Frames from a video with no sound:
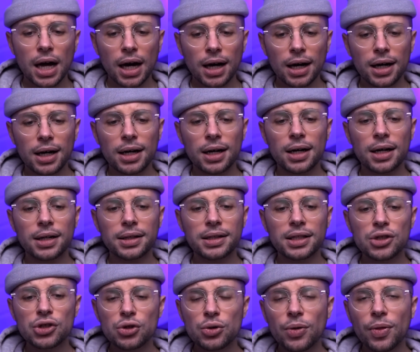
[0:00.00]

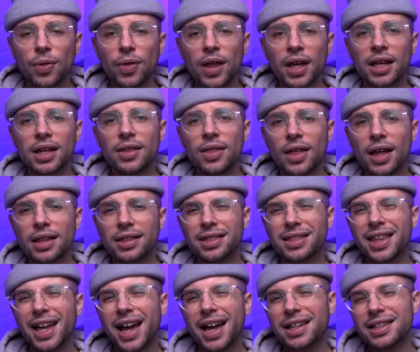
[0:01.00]
Did you think
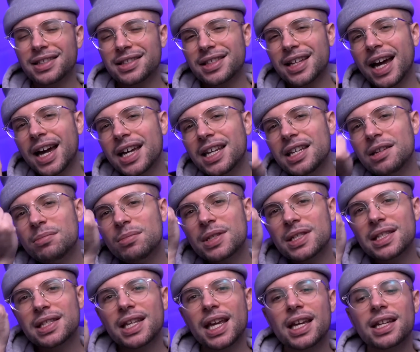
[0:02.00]
that tiny
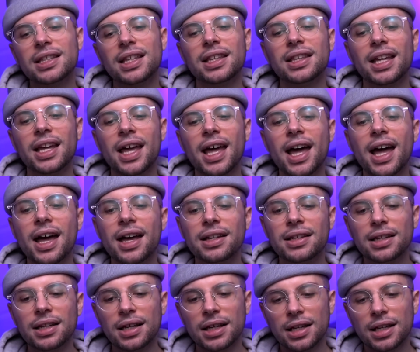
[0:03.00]
mistake that they had